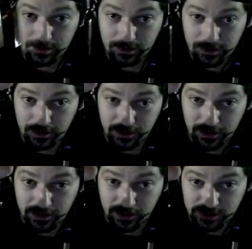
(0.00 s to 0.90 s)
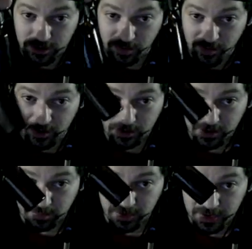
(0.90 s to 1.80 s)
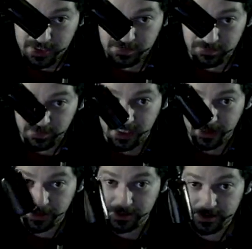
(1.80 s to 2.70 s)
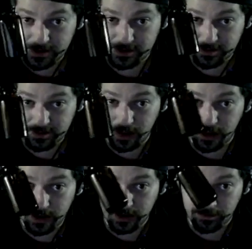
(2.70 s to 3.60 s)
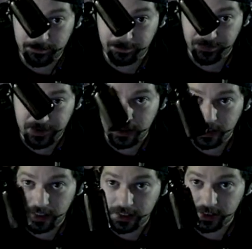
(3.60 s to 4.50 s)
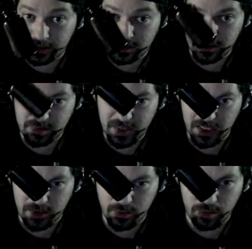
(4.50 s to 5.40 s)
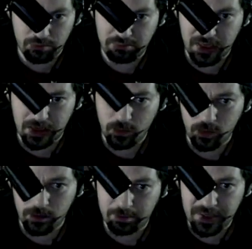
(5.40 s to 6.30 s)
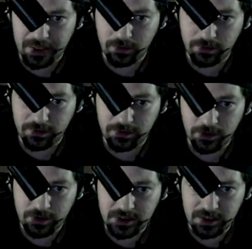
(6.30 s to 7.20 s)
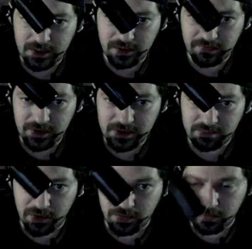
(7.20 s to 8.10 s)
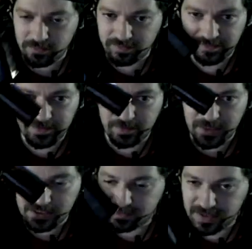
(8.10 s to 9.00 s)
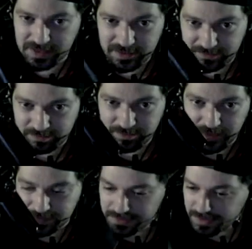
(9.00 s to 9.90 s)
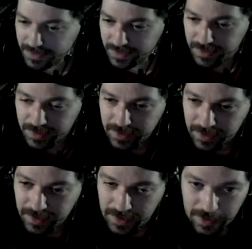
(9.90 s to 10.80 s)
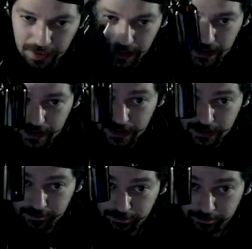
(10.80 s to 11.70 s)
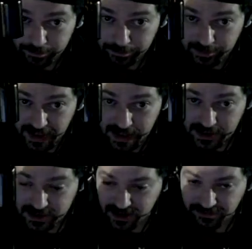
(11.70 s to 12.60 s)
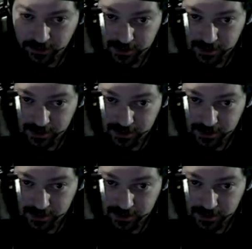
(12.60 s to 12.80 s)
bottle. You can buy these from the chemists. It's cost me about £1.30, I think, for this bottle. Flipping expensive buggers. But yes, I filled this with Jim Beam